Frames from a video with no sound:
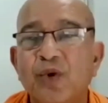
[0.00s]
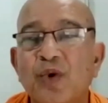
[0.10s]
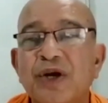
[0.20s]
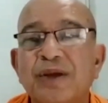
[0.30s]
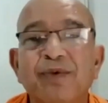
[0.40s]

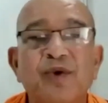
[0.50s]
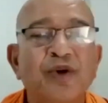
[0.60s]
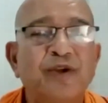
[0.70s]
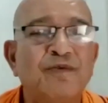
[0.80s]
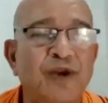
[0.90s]
What a
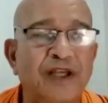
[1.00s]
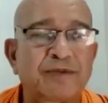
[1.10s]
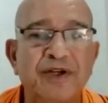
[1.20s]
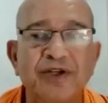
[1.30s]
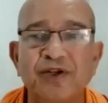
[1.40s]
beautiful
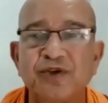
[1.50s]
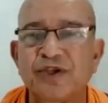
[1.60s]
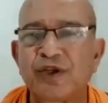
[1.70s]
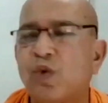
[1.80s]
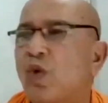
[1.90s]
expression you
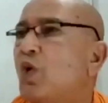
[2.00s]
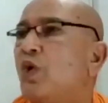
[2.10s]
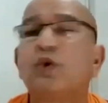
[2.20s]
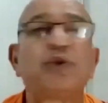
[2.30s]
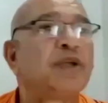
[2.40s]
see. The
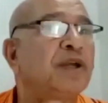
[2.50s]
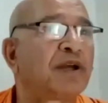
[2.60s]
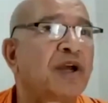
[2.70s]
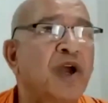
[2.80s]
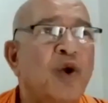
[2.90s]
whole
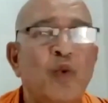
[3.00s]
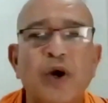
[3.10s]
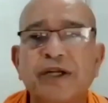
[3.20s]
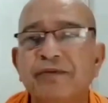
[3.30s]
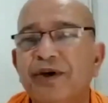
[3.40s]
thing,
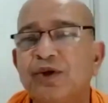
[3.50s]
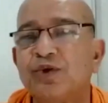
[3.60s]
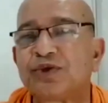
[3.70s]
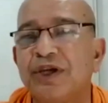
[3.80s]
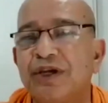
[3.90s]
whatever you
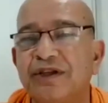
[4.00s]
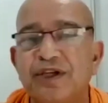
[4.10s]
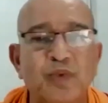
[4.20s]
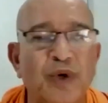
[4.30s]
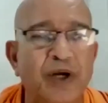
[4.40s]
see in
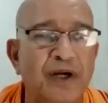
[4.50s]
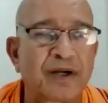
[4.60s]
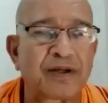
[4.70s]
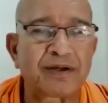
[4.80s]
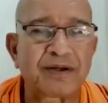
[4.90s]
this world,
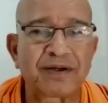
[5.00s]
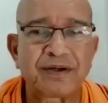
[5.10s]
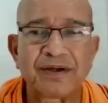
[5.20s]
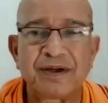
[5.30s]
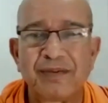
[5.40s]

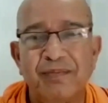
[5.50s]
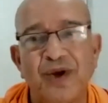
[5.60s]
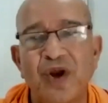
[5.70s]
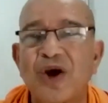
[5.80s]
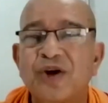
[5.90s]

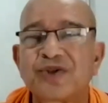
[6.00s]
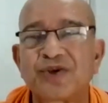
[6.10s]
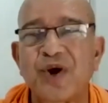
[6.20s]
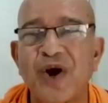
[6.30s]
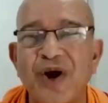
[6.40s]
belongs to
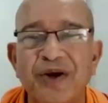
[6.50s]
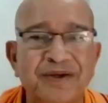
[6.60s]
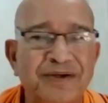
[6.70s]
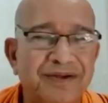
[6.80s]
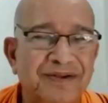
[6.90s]
God.
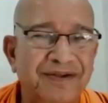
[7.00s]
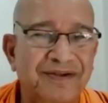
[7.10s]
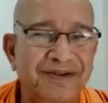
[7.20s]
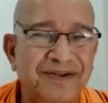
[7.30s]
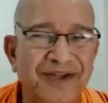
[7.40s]

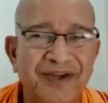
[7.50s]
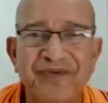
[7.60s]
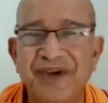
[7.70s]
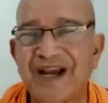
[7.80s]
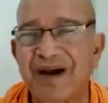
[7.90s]

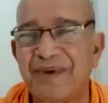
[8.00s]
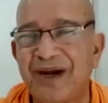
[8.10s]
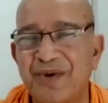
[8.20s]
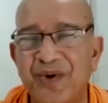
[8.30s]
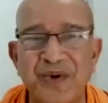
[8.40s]
We come
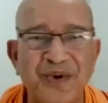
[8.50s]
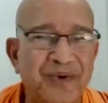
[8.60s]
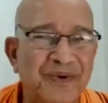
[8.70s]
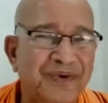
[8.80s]
and go.